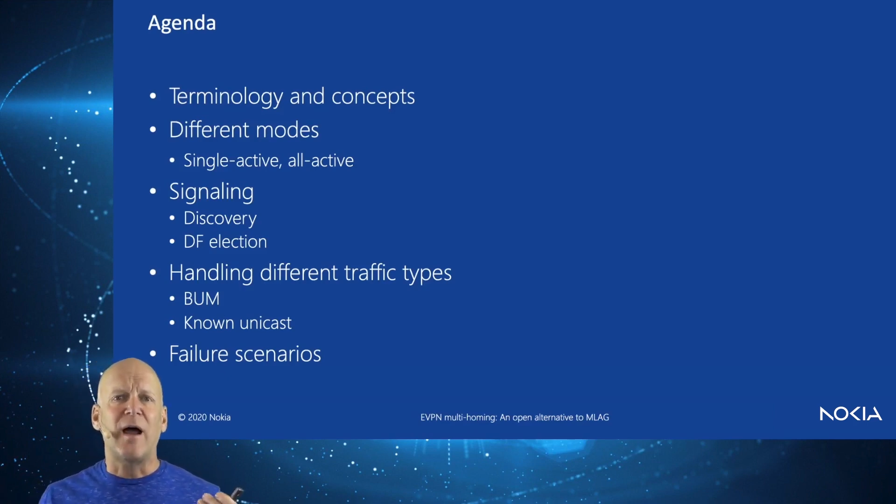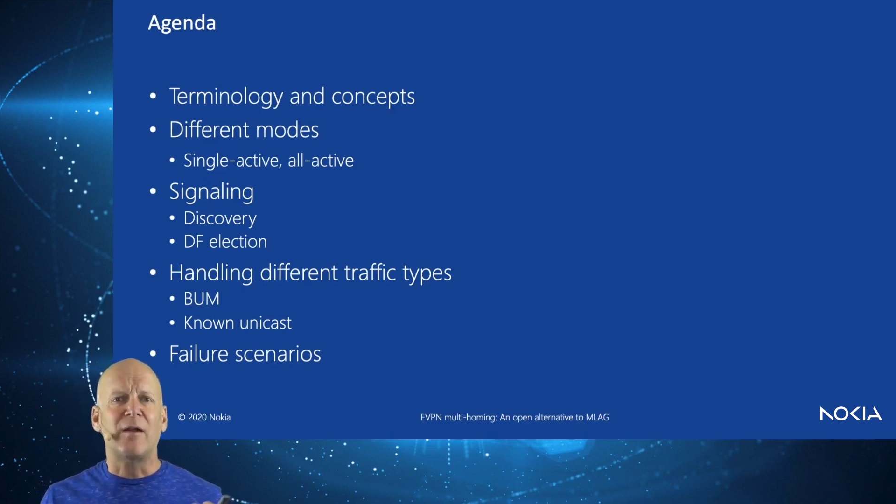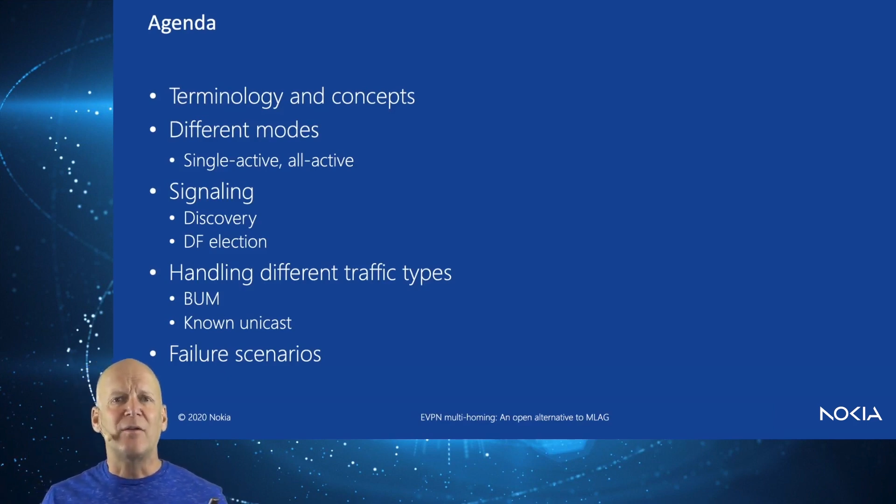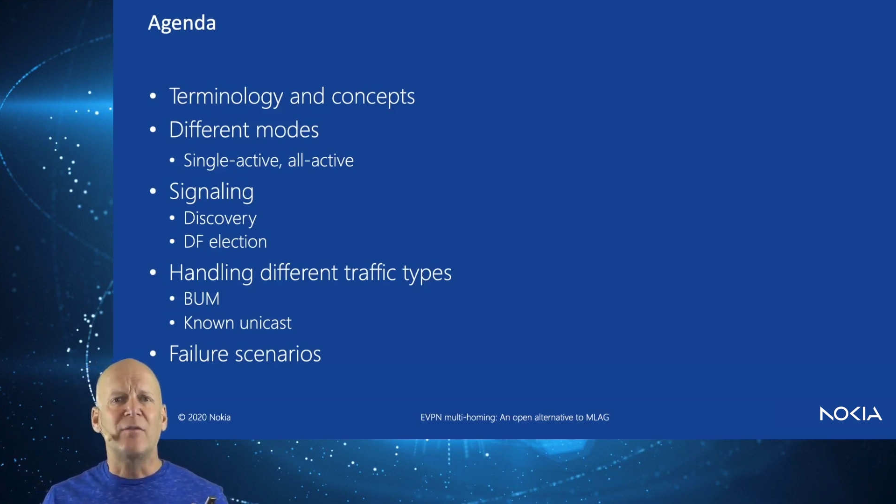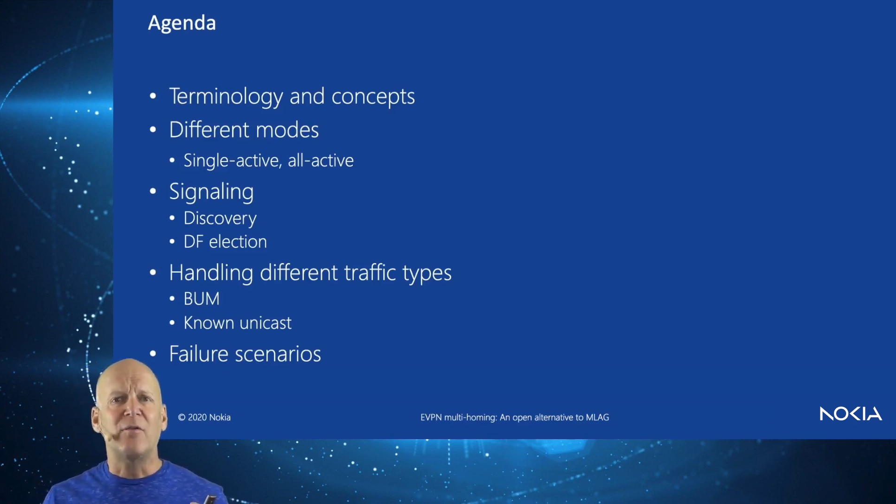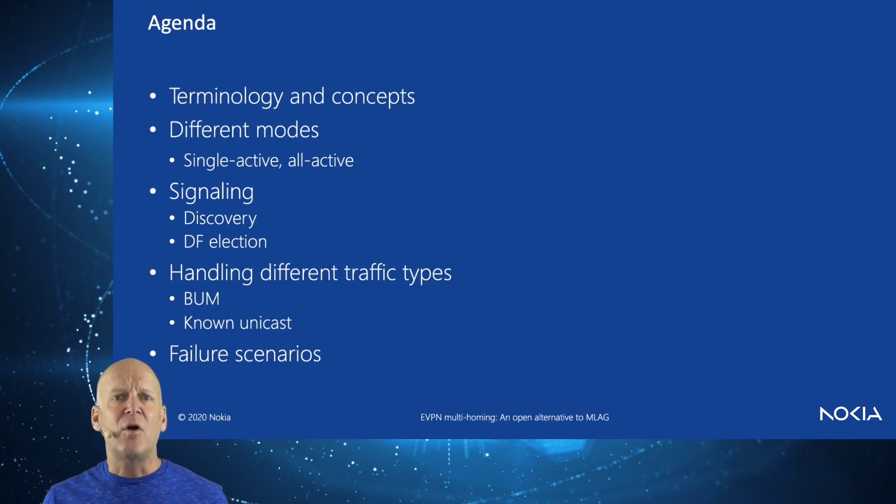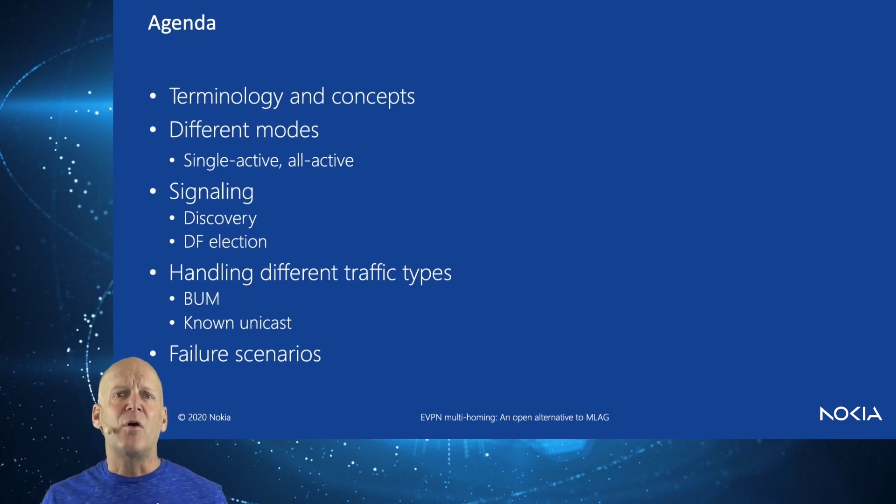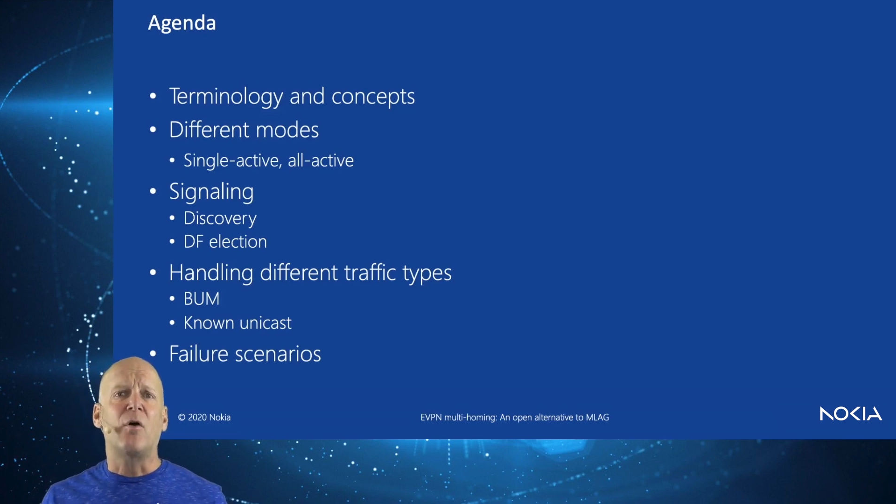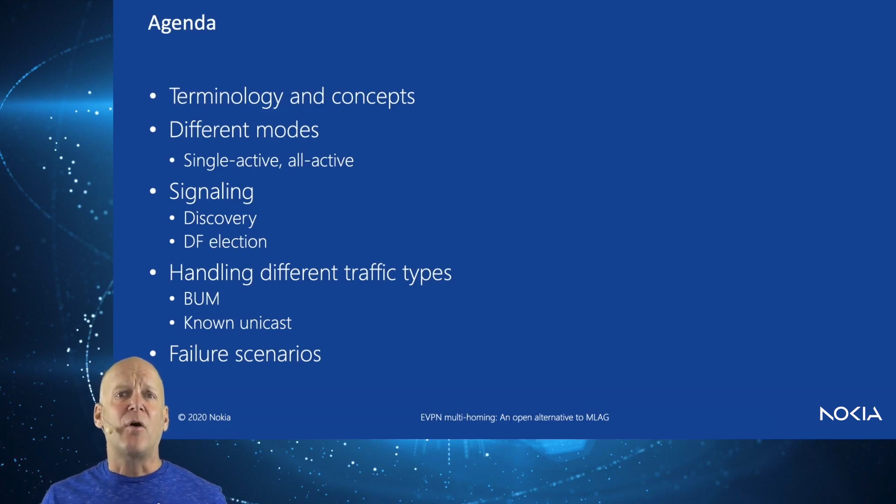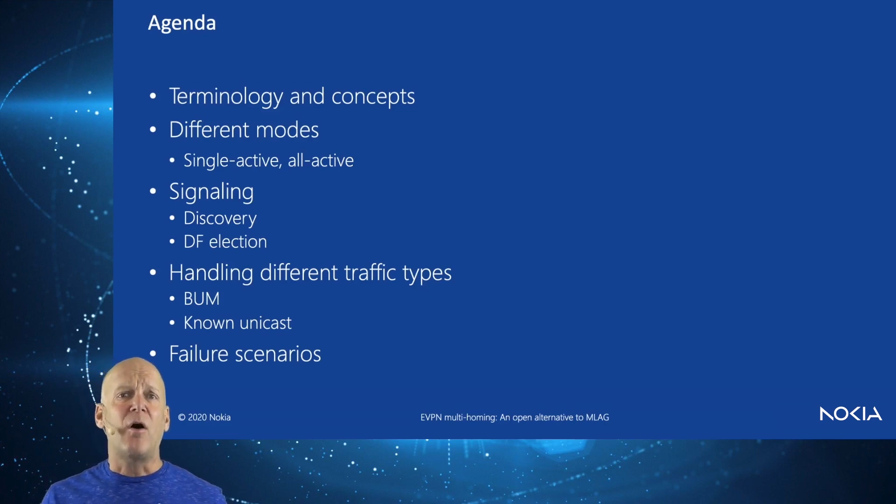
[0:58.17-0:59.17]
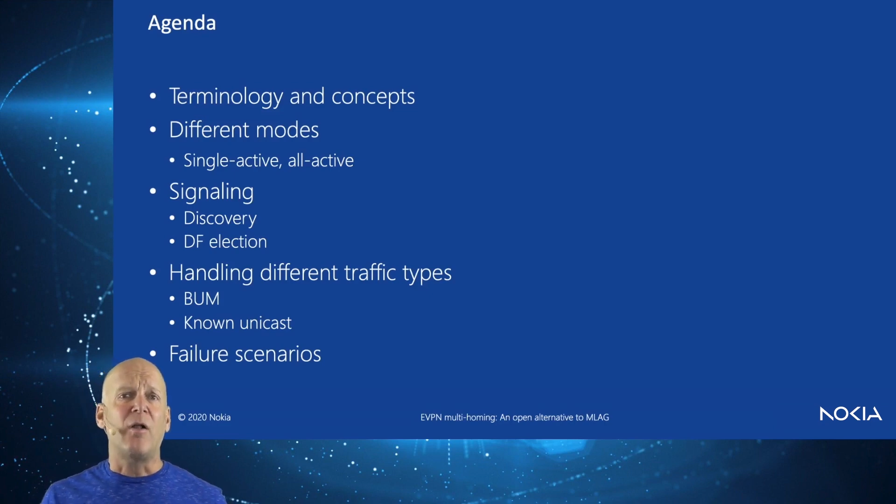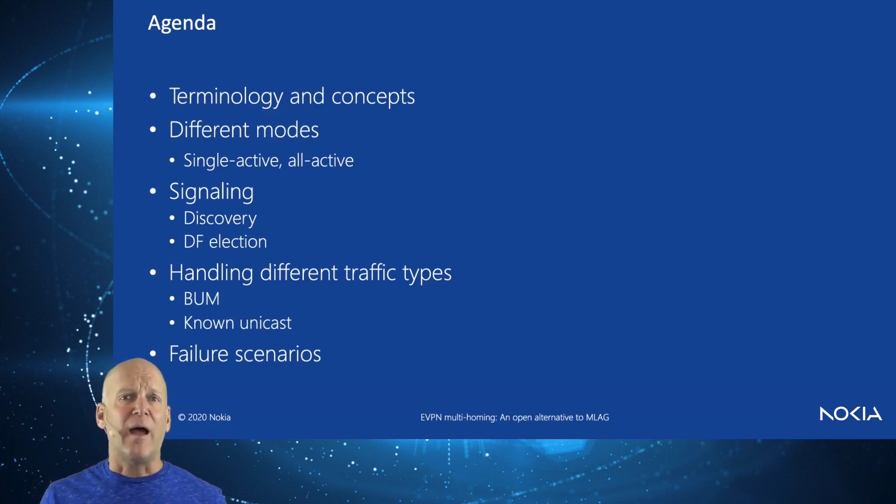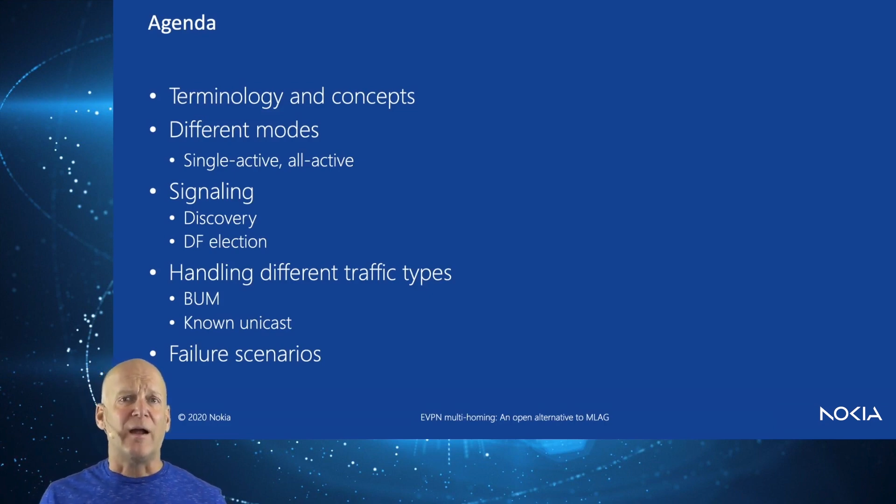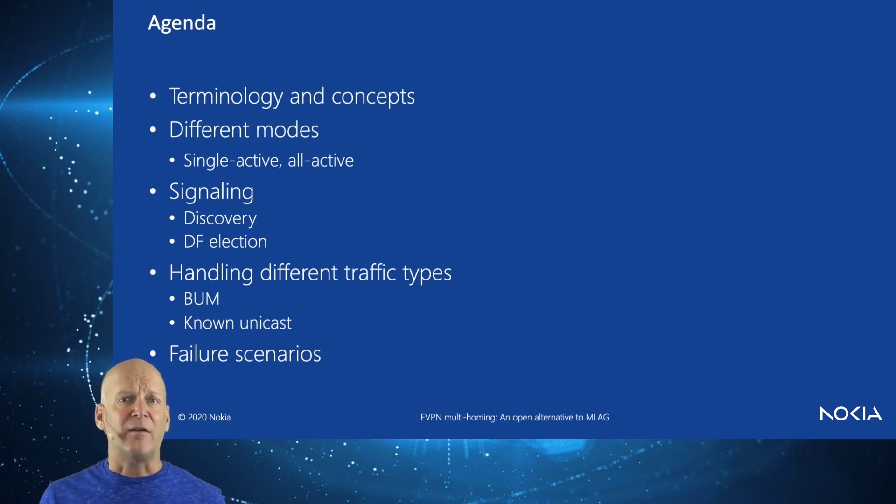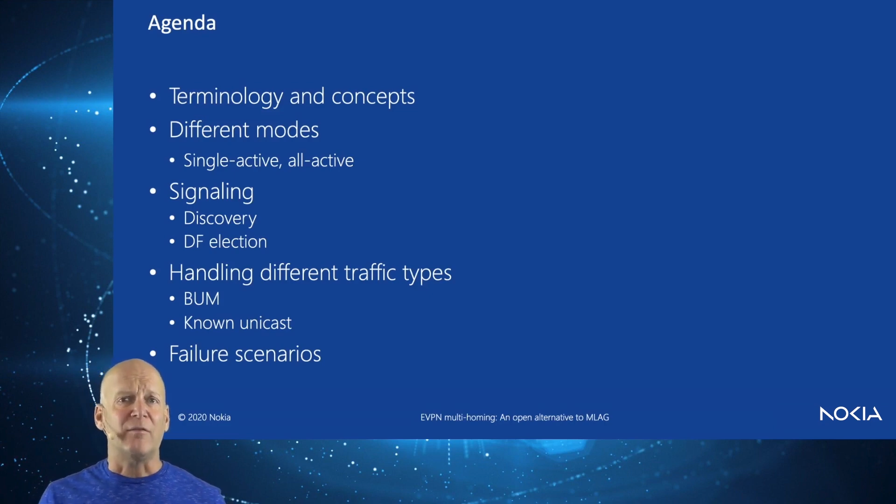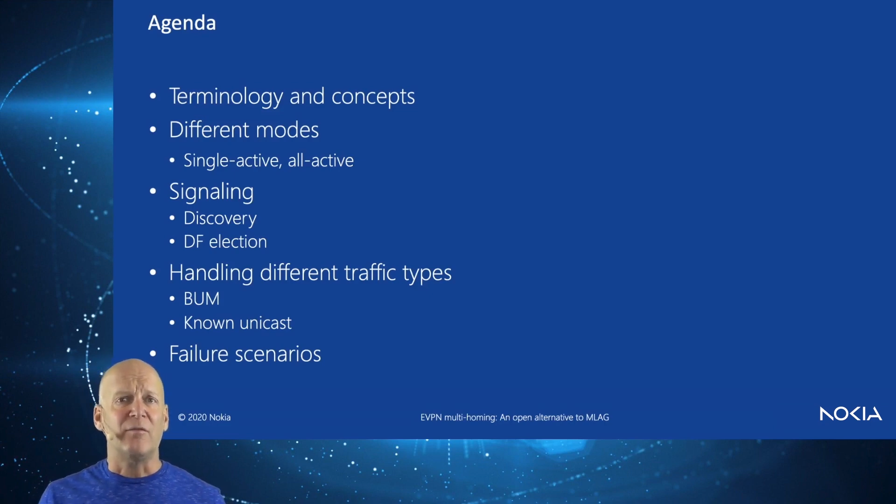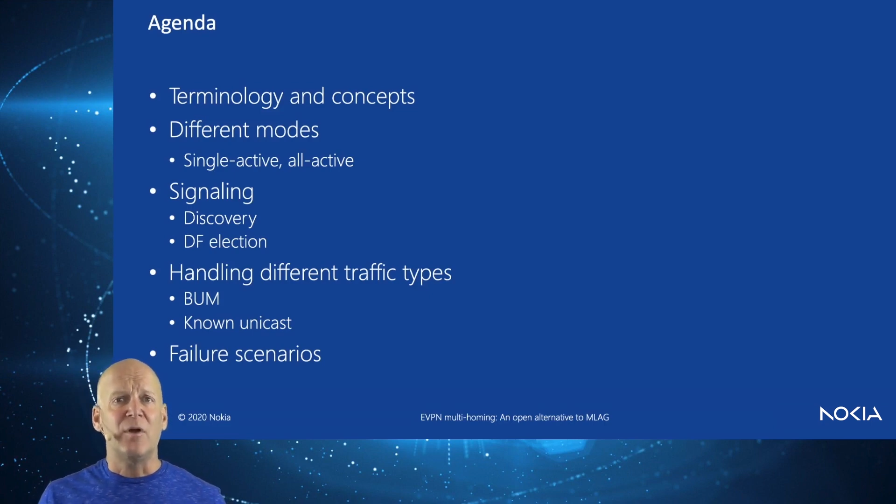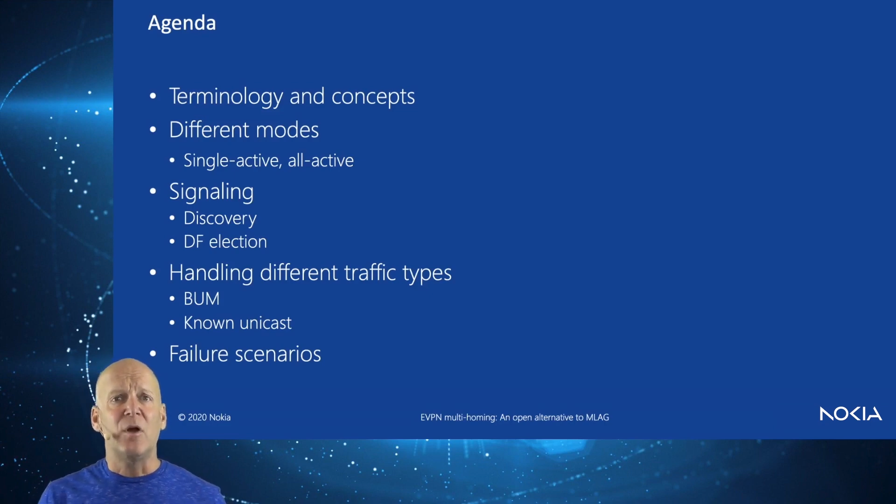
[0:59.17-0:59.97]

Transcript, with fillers: active or all active.